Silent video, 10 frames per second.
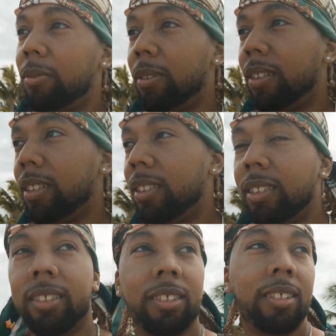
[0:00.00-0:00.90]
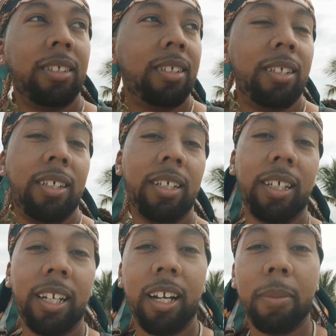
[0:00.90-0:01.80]
another channel where I really do a lot more
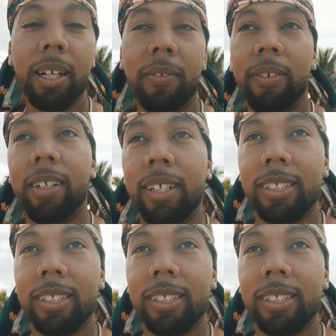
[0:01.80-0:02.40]
travels and stuff like